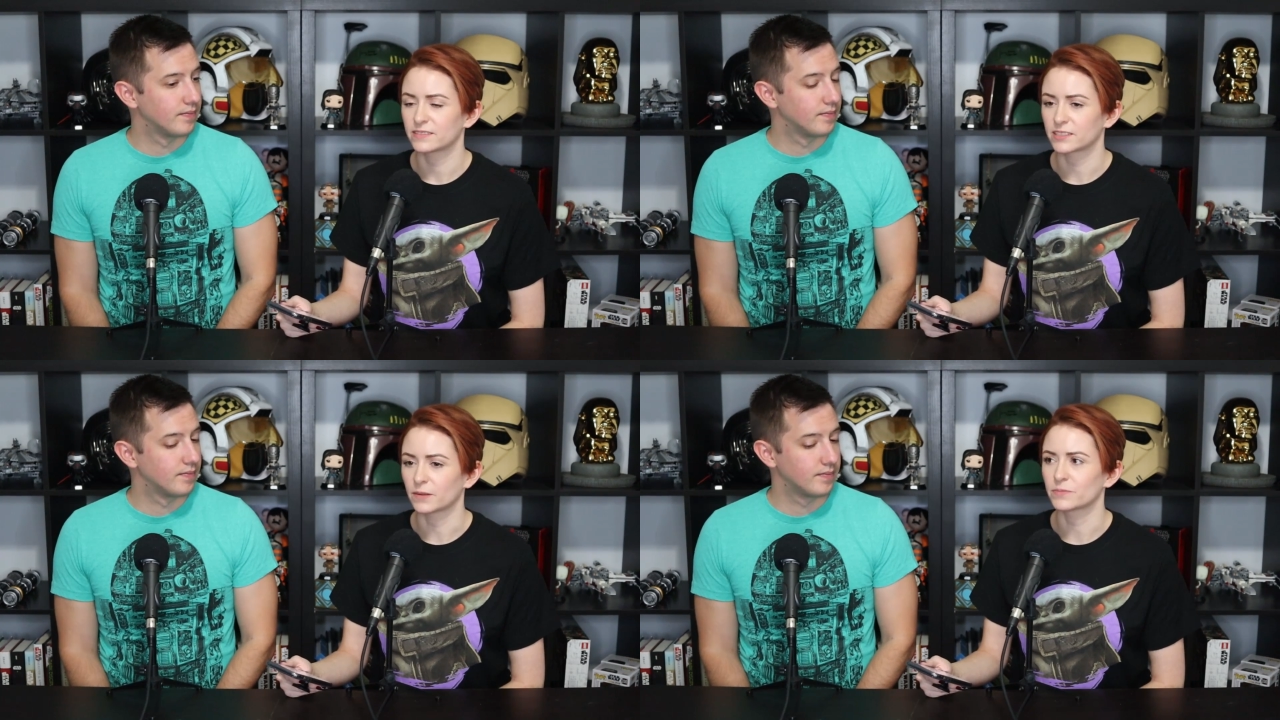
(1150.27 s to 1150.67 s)

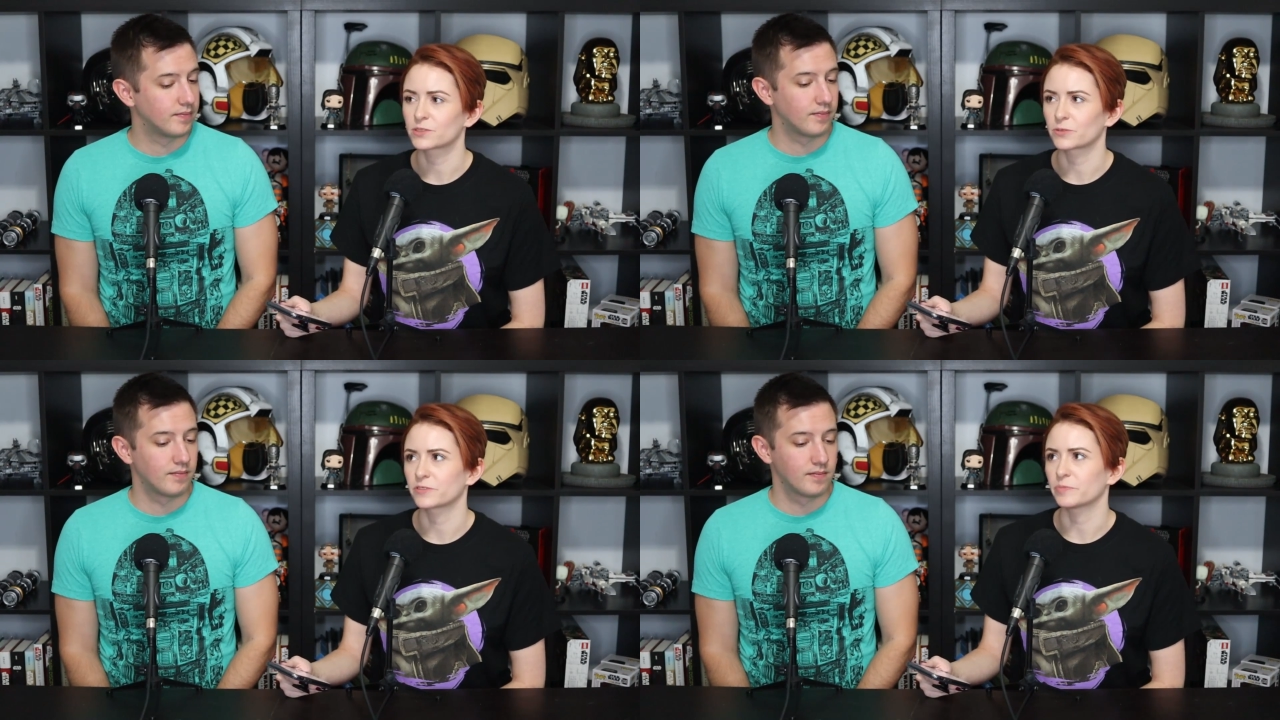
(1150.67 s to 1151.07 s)
Speaker 1: some
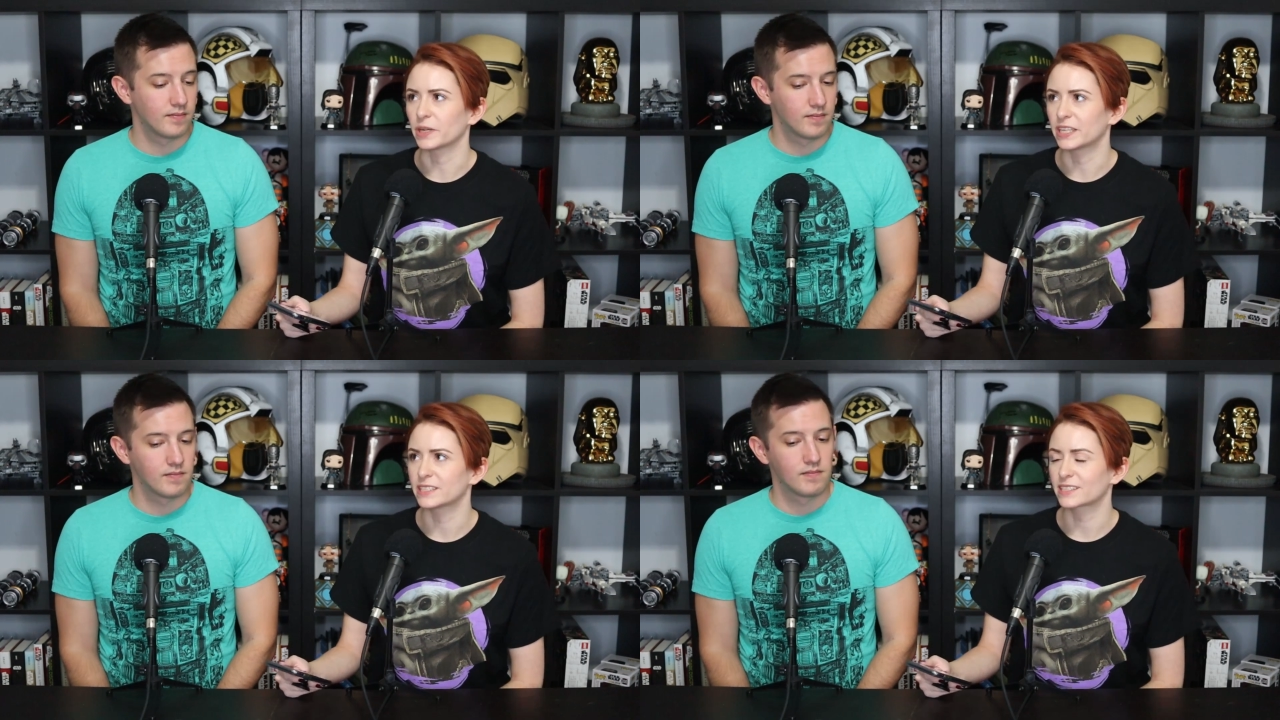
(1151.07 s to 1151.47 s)
sort of
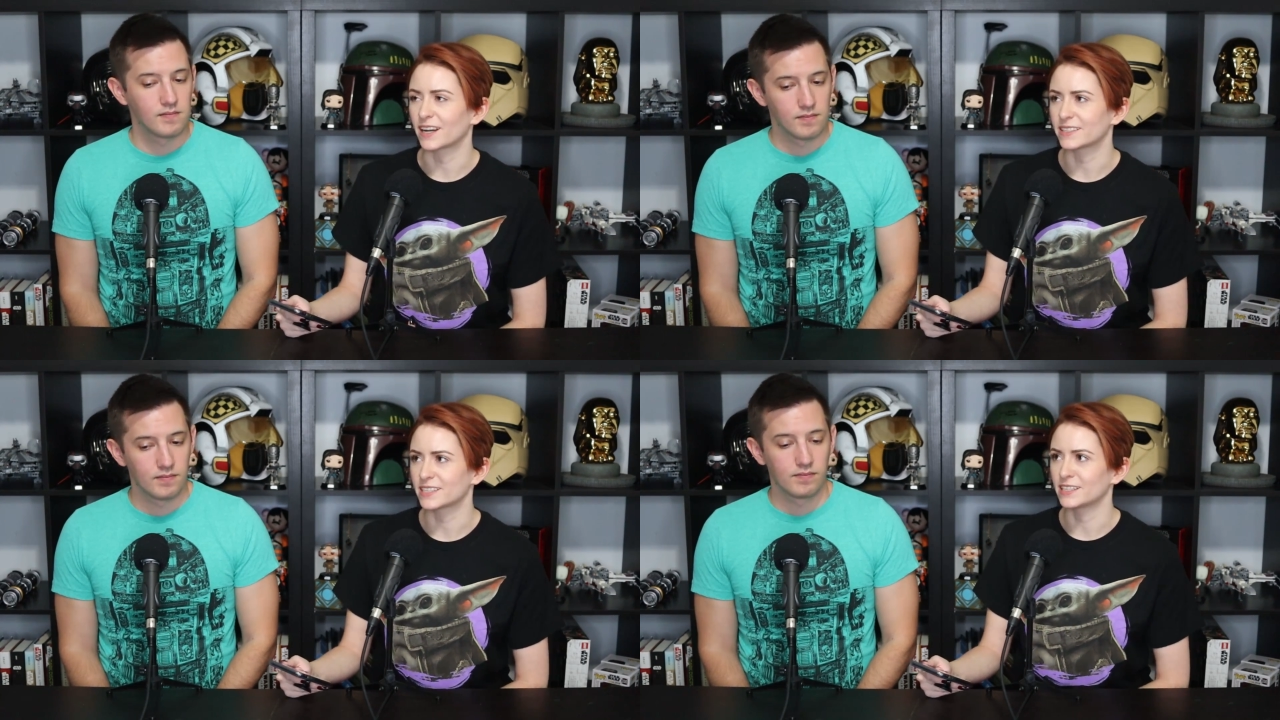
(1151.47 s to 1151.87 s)
Plagueis
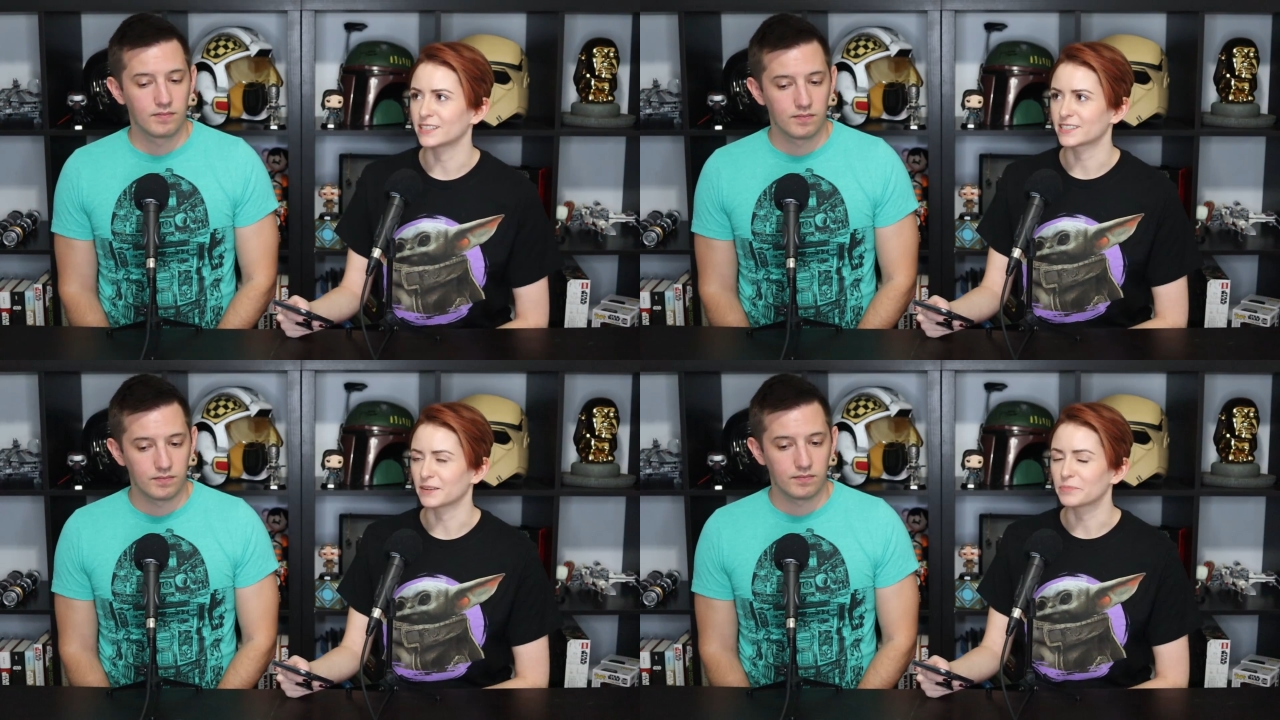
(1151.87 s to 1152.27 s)
content
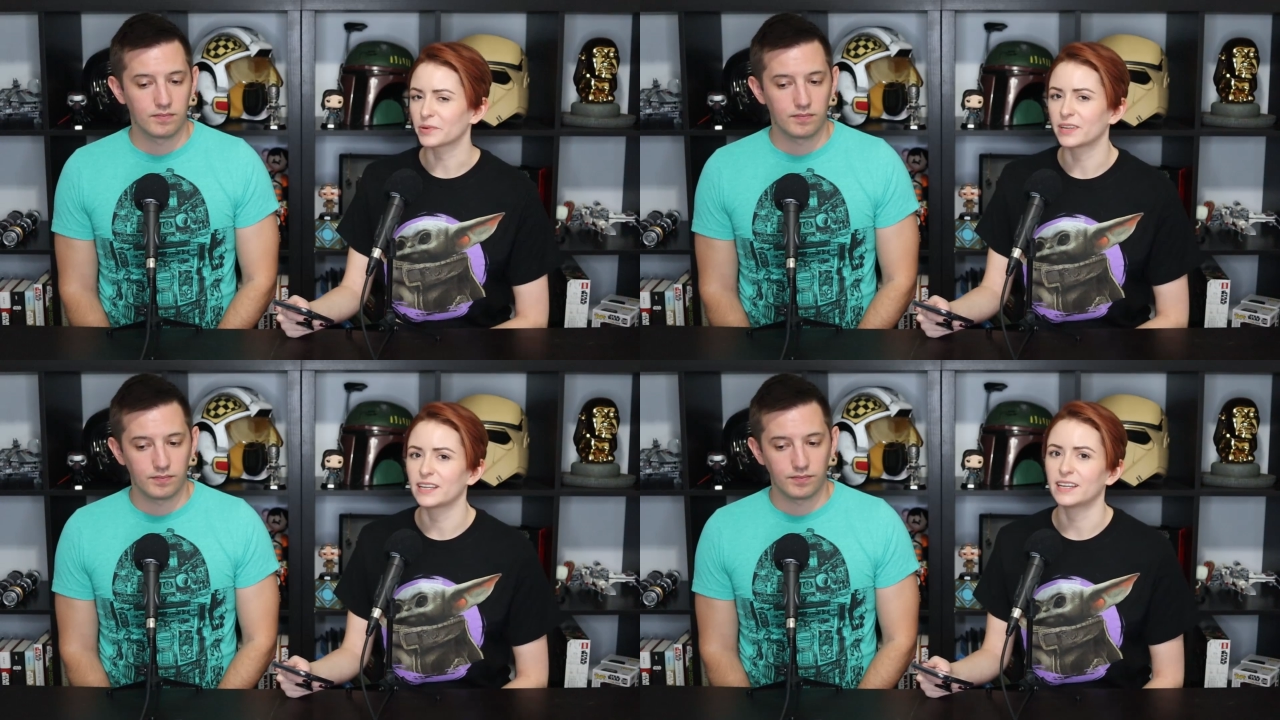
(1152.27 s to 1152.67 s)
at some
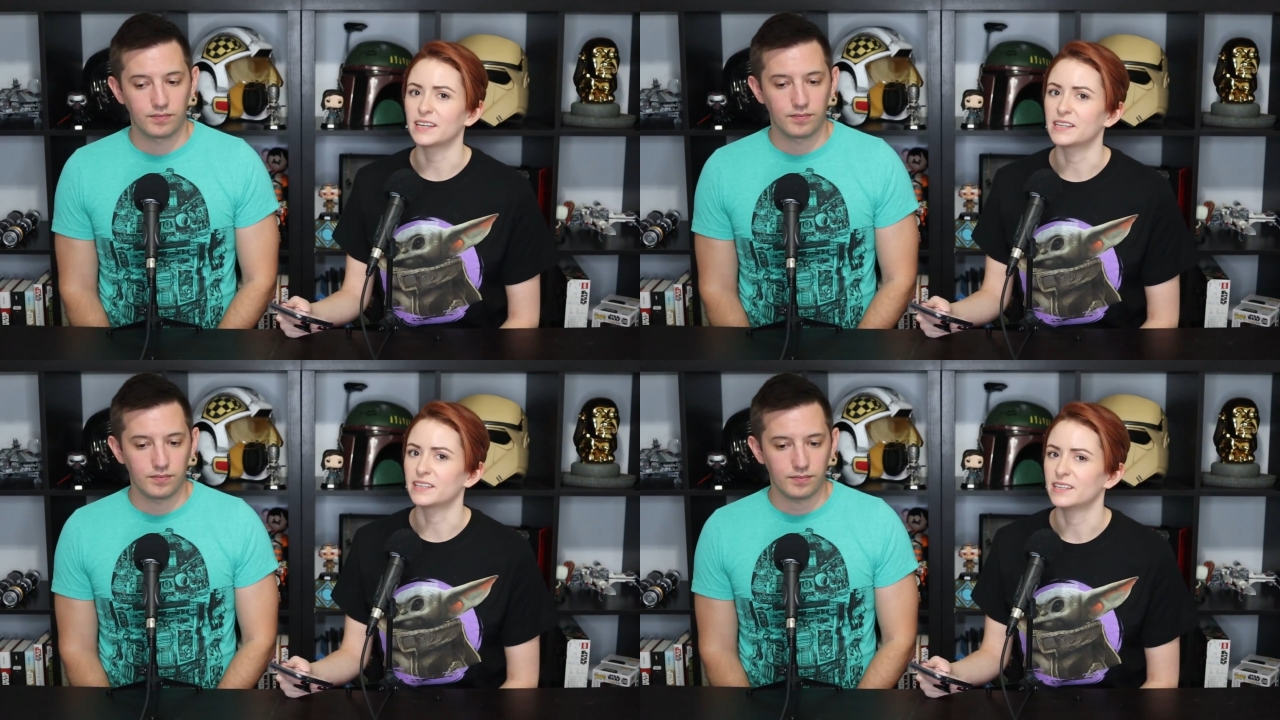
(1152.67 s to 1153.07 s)
point,
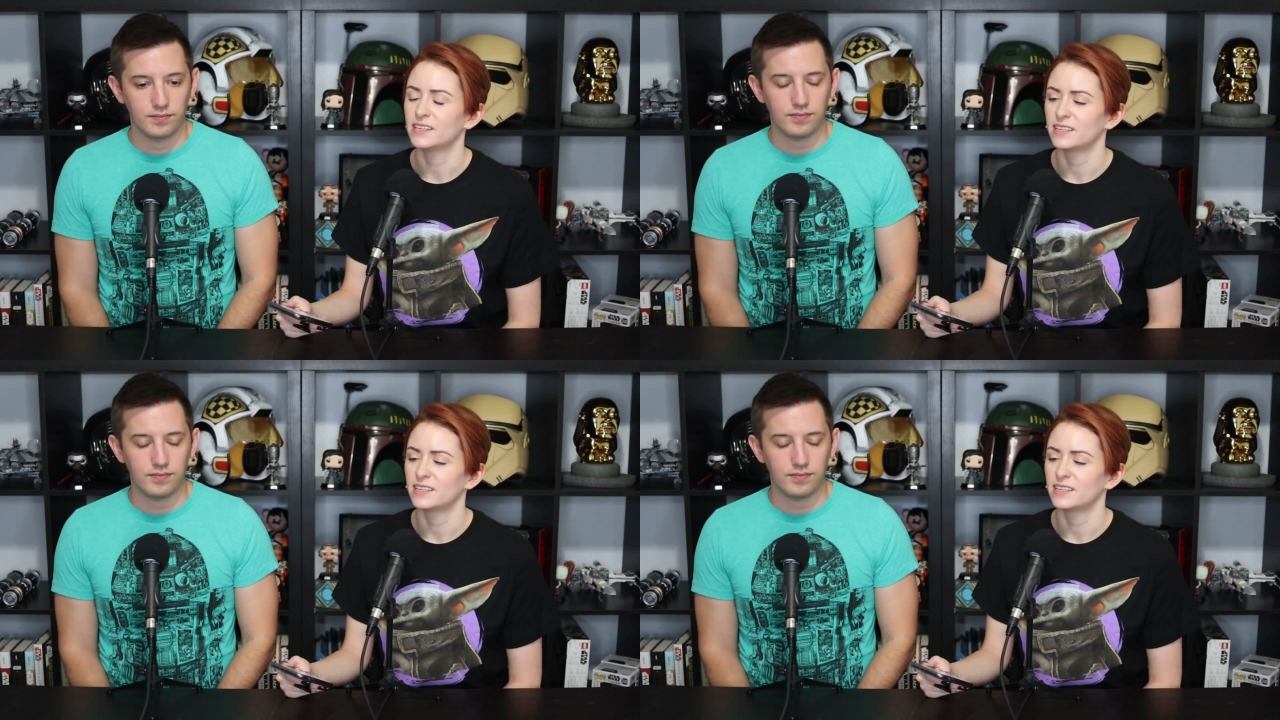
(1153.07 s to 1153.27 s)
and